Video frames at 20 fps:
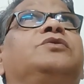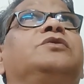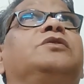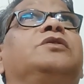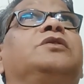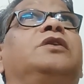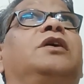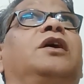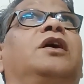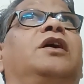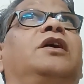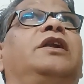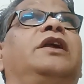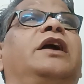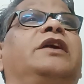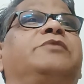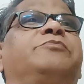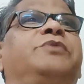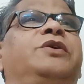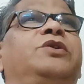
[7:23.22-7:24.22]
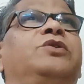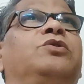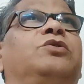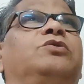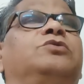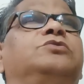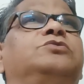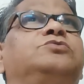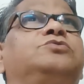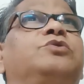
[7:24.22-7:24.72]
let me
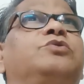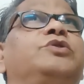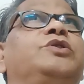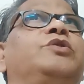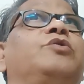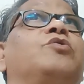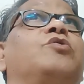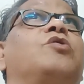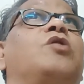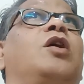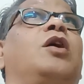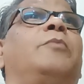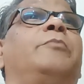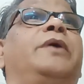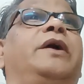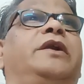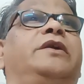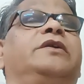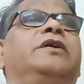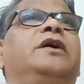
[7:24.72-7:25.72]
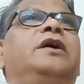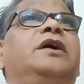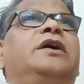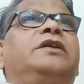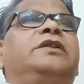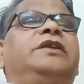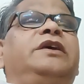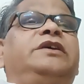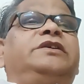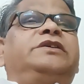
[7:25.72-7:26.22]
know through your comment
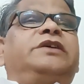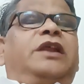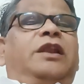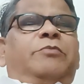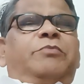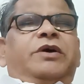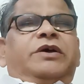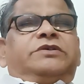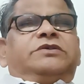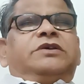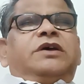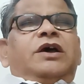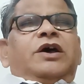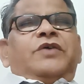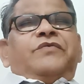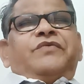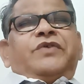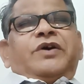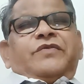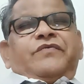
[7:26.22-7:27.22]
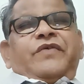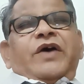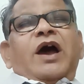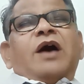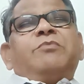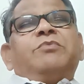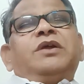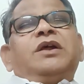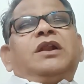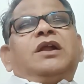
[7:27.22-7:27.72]
the syllabus for
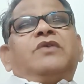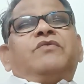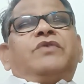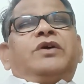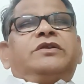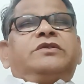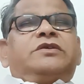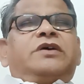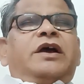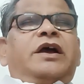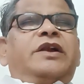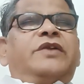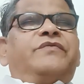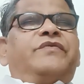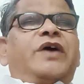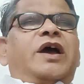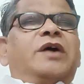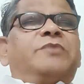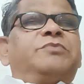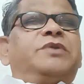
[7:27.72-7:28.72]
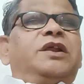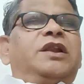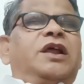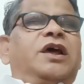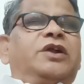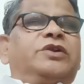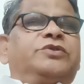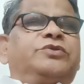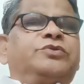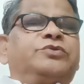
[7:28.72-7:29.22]
family law 1 and family
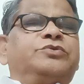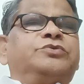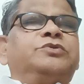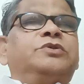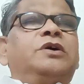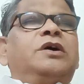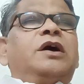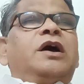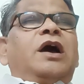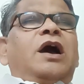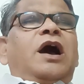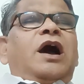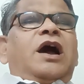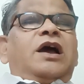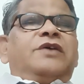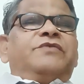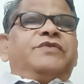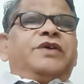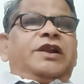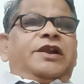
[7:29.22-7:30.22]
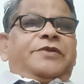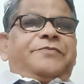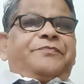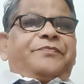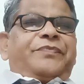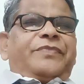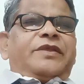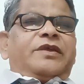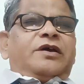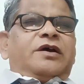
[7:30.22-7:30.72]
law 2. I will
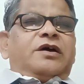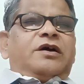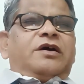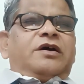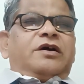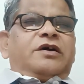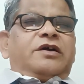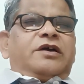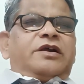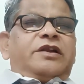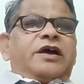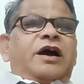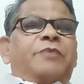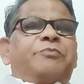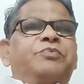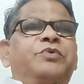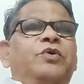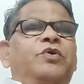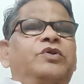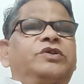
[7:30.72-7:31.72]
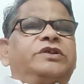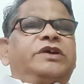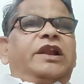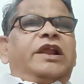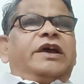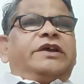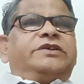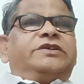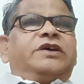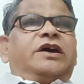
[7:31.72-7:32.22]
upload the
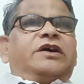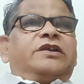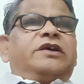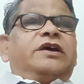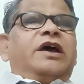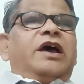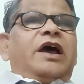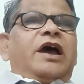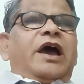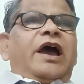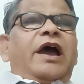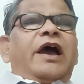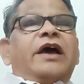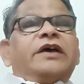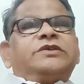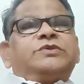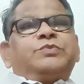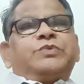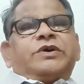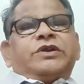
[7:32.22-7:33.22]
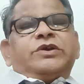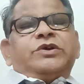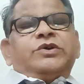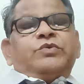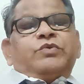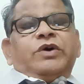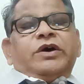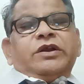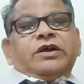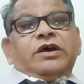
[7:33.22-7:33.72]
lecture as per
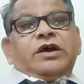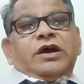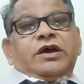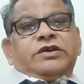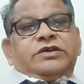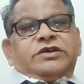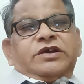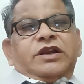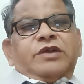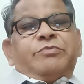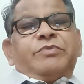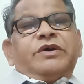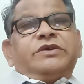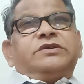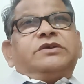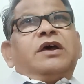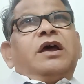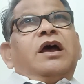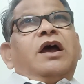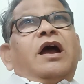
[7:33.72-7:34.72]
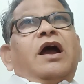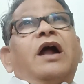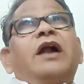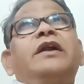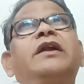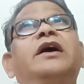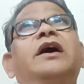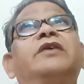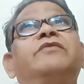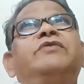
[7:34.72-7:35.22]
your syllabus,
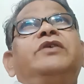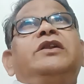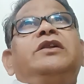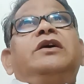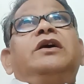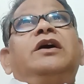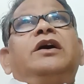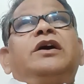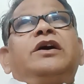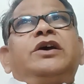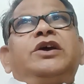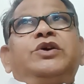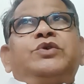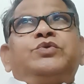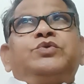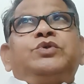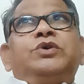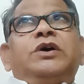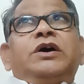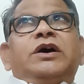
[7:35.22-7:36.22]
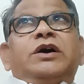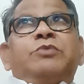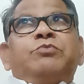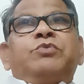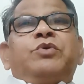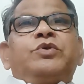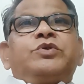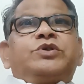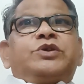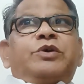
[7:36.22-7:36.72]
and I will give
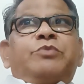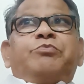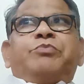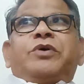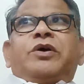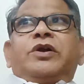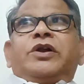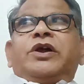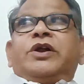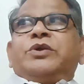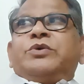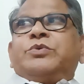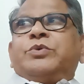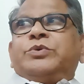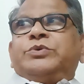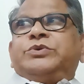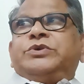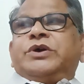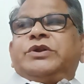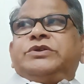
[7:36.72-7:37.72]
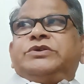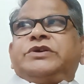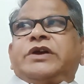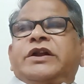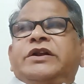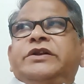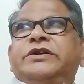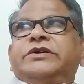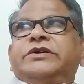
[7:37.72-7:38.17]
most important questions and